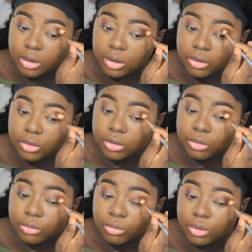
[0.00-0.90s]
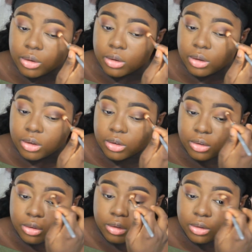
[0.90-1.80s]
and just really
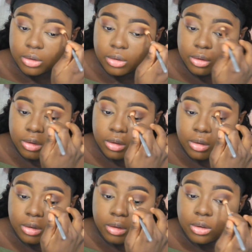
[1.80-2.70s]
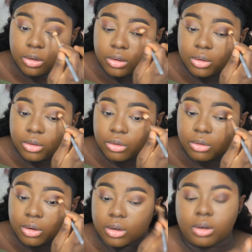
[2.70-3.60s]
just do
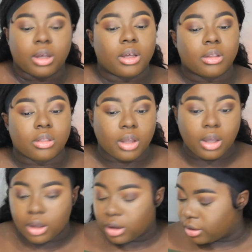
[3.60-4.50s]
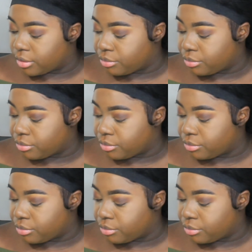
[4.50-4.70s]
our dang thing.